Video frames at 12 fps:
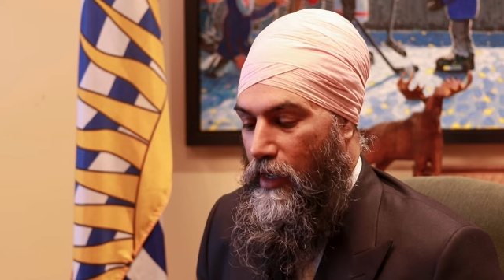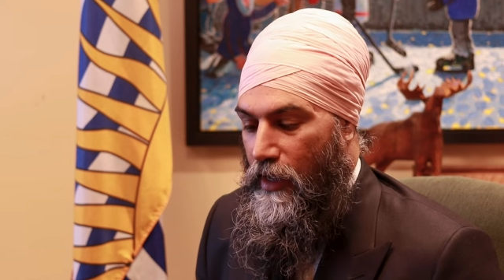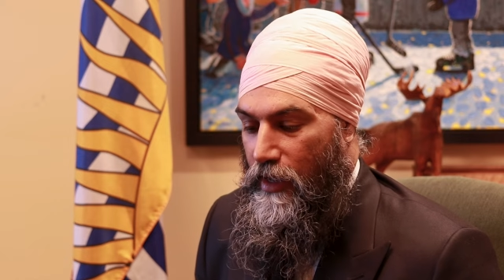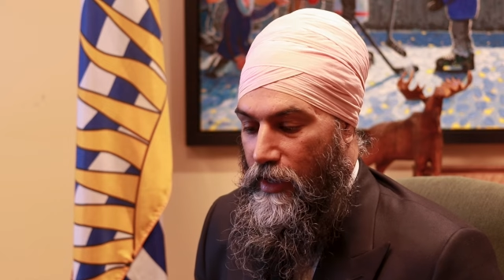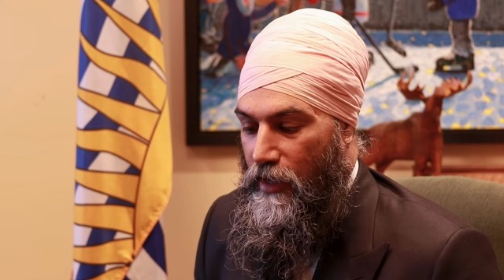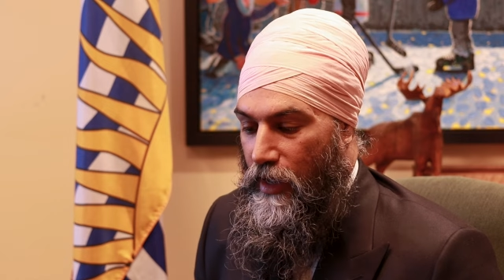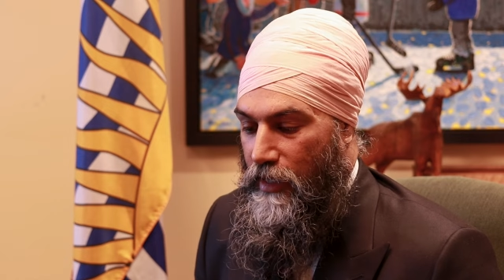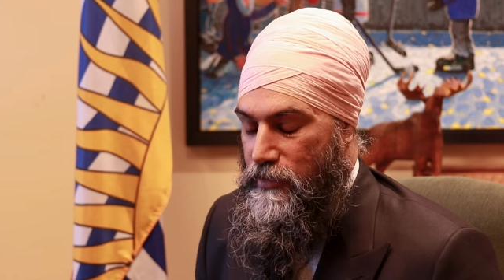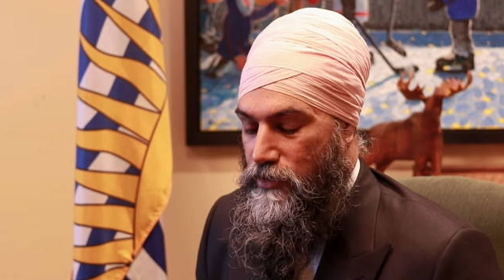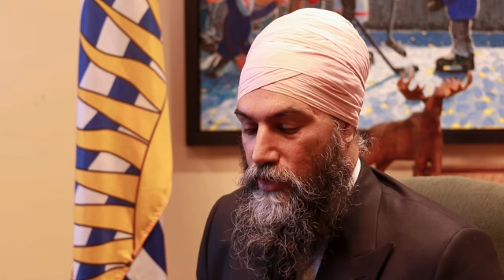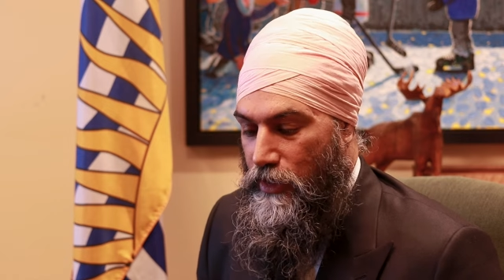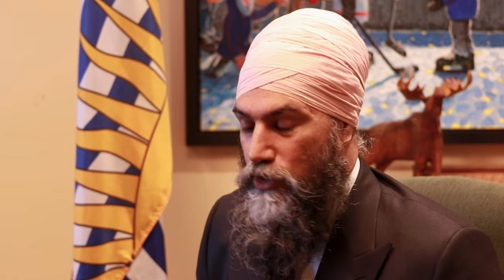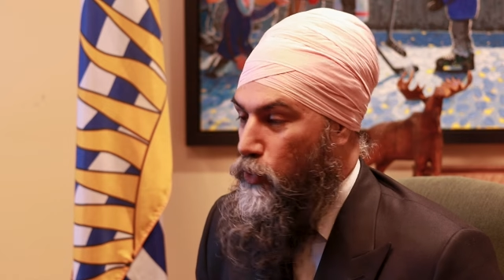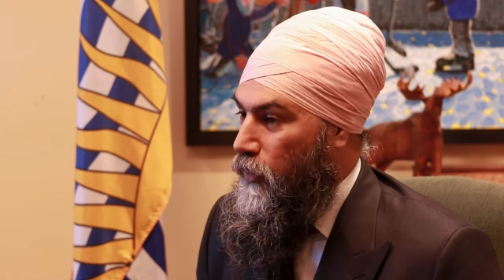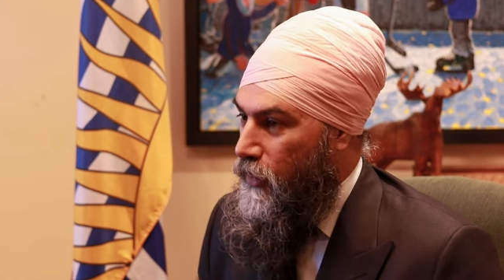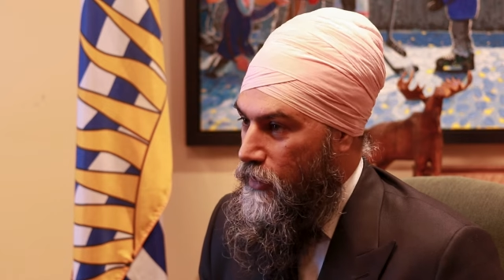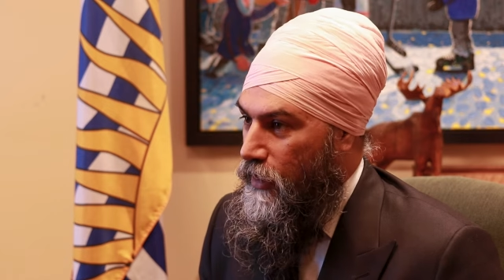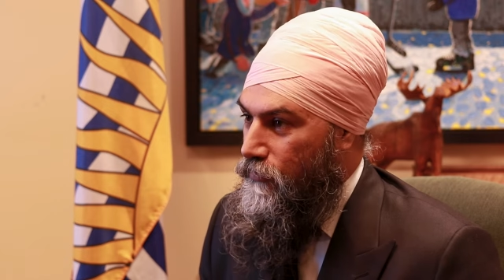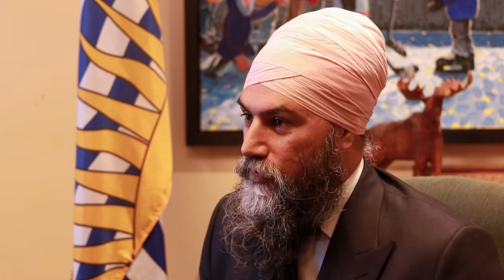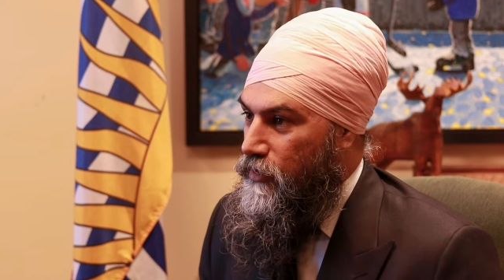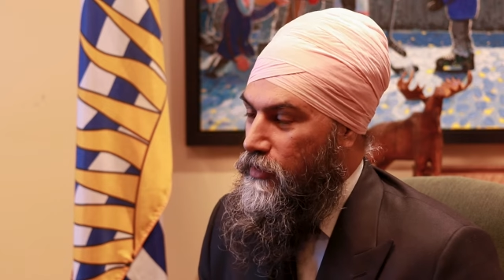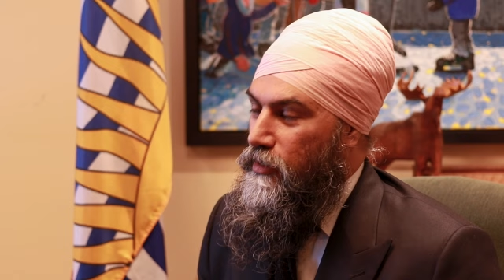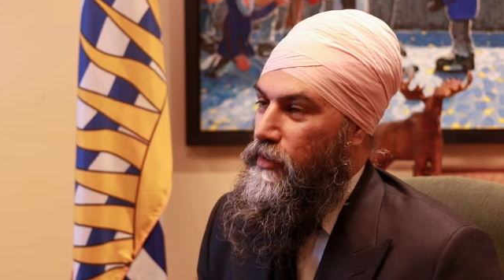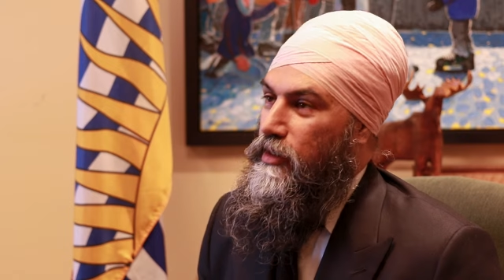Uh, I started
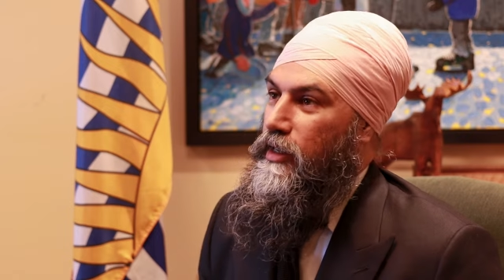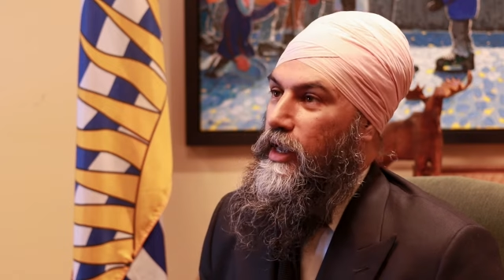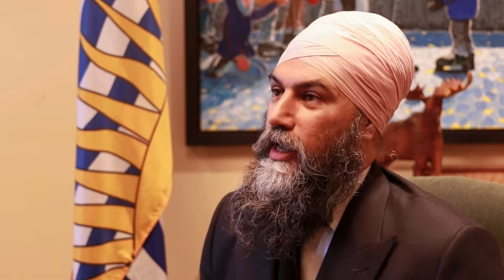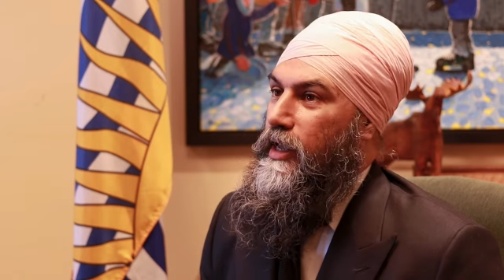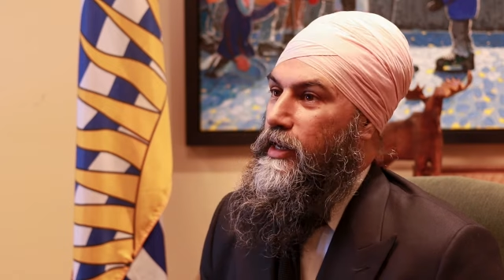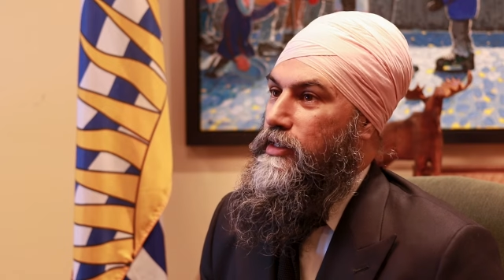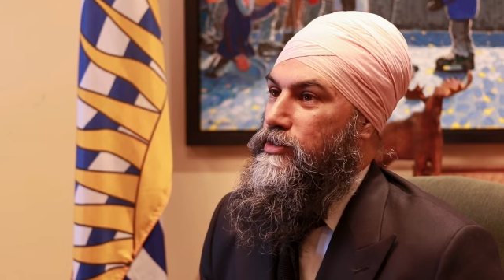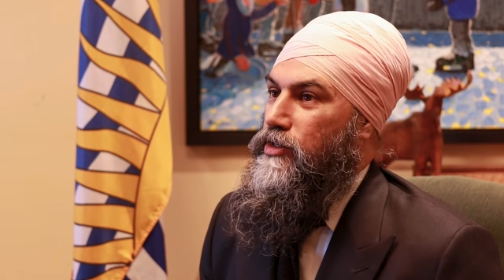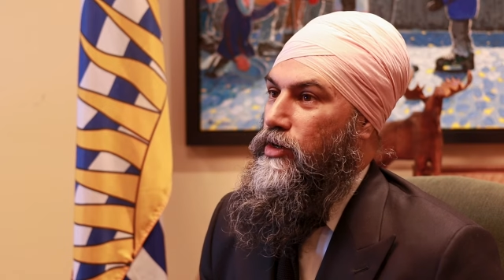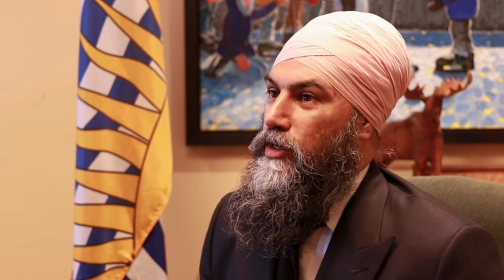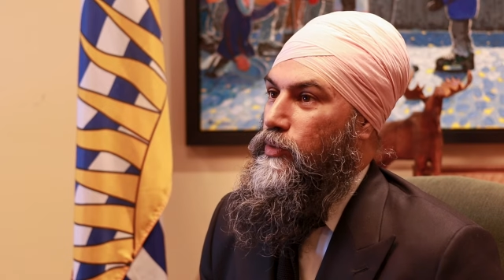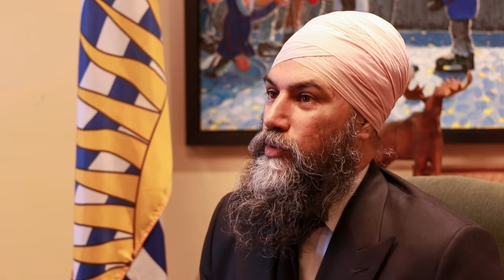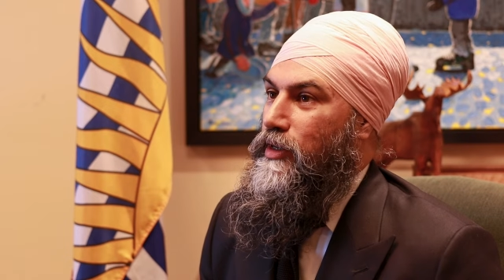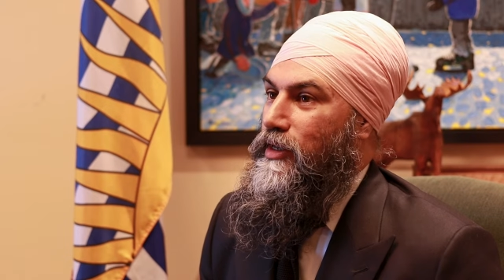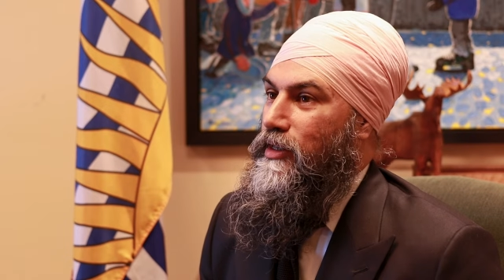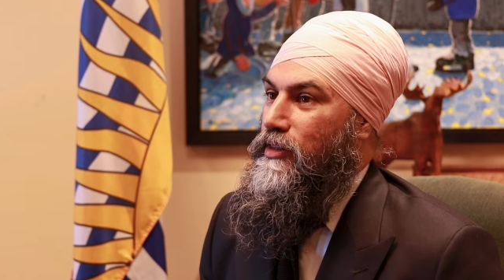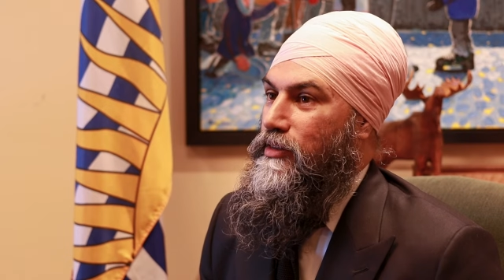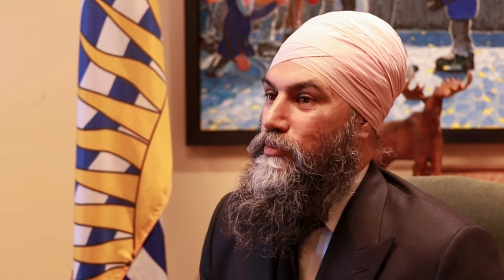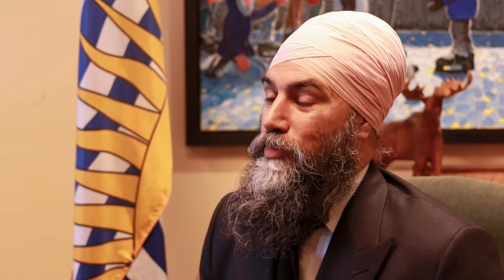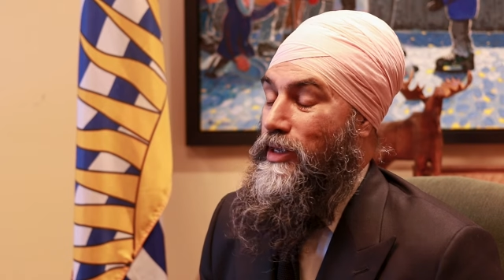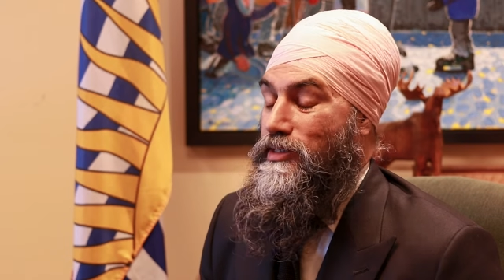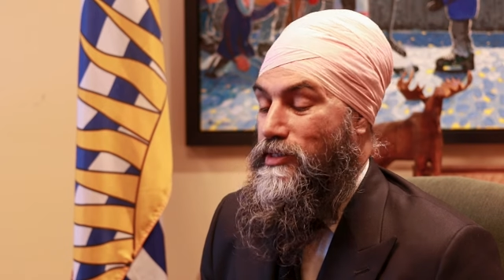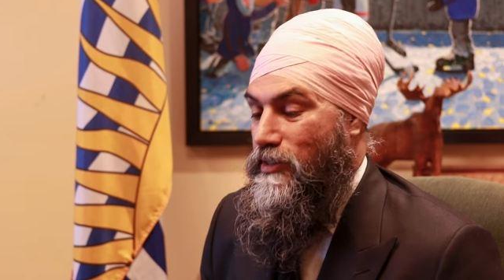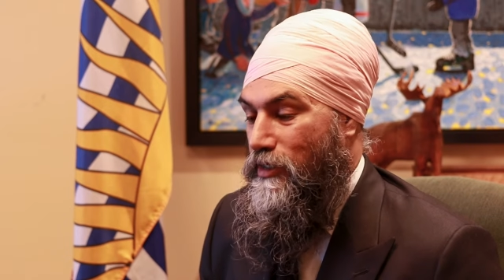2011. And it started with
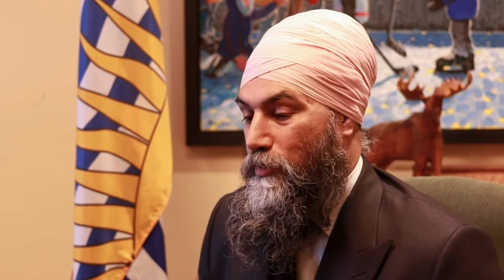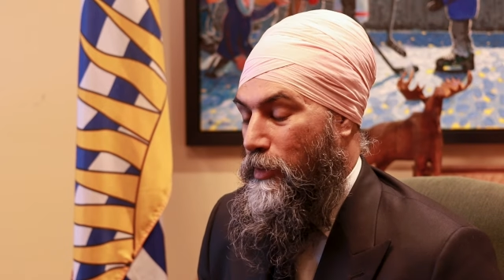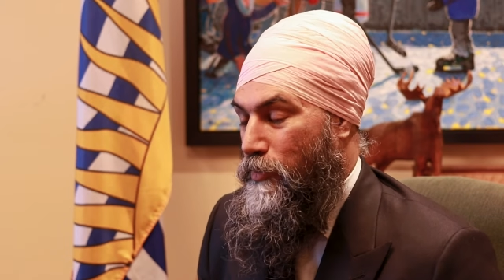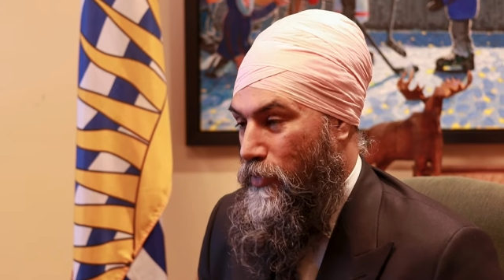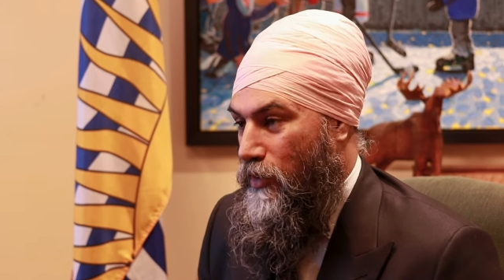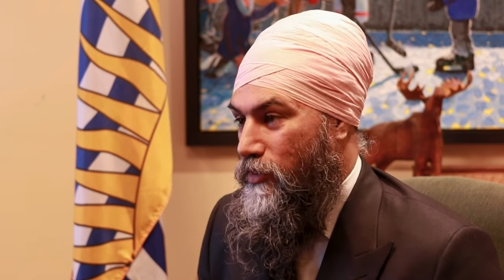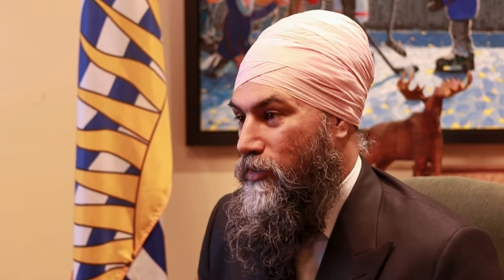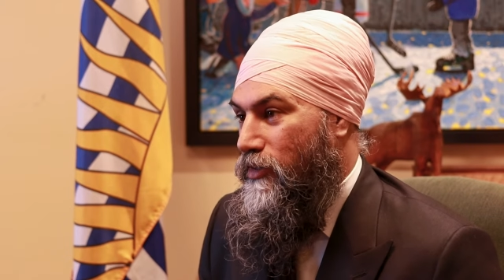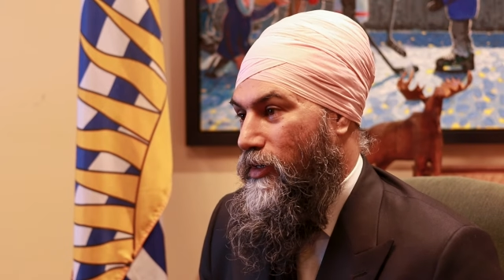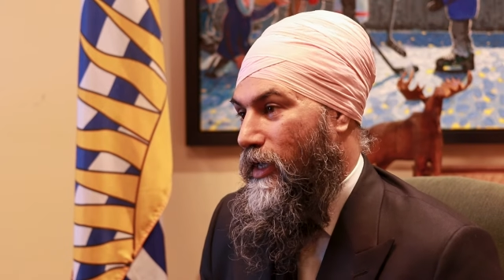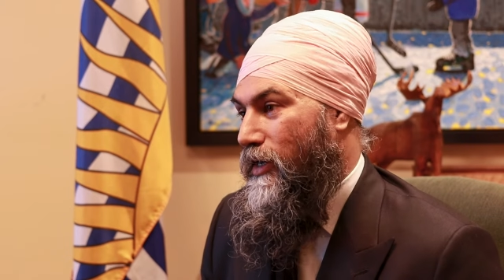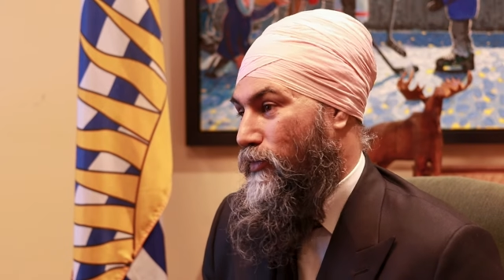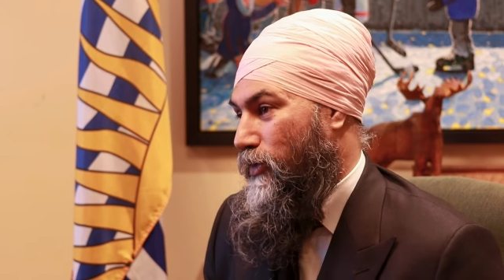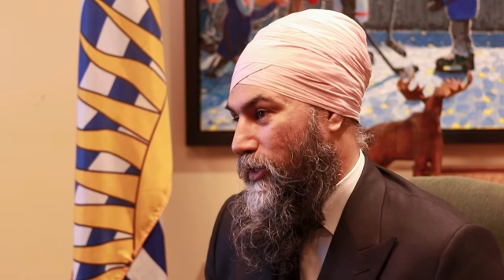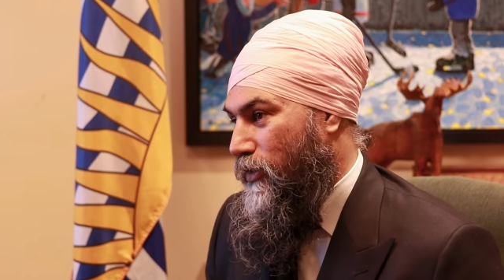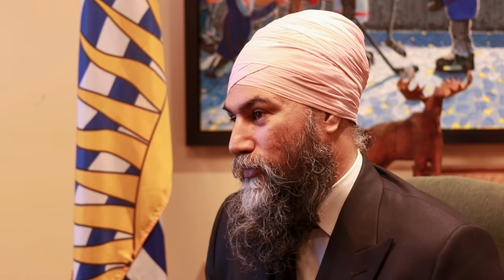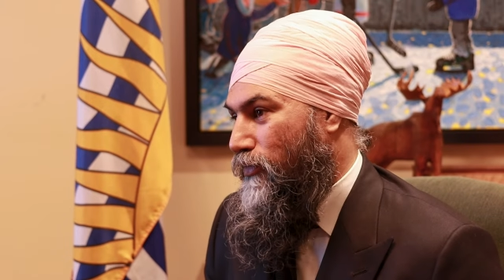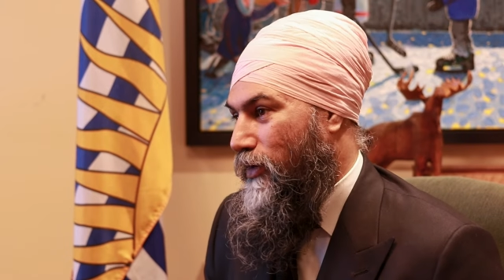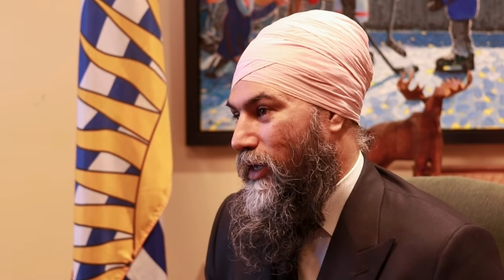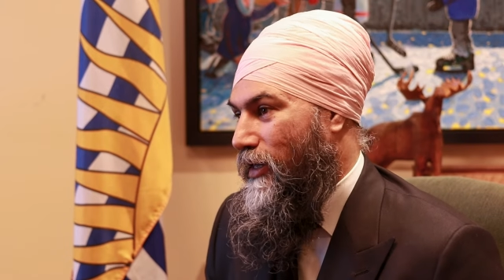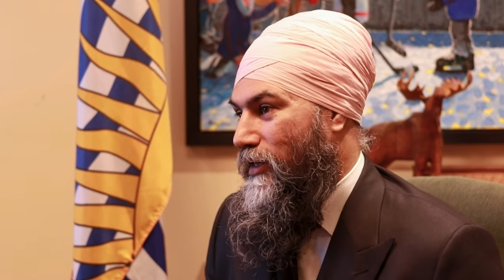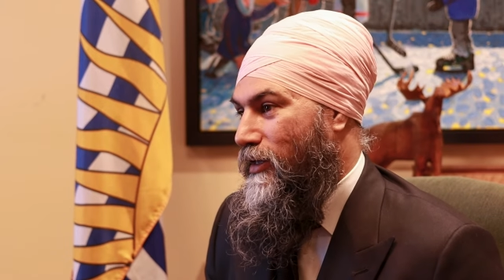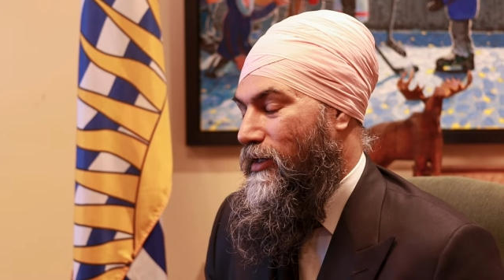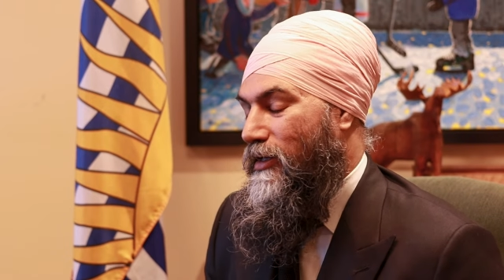basically my brother and a really good
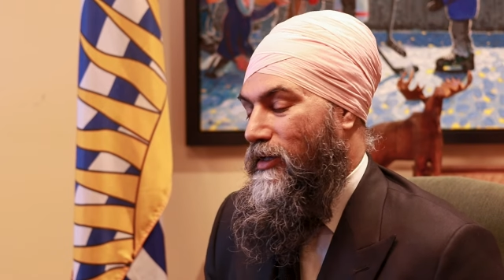friend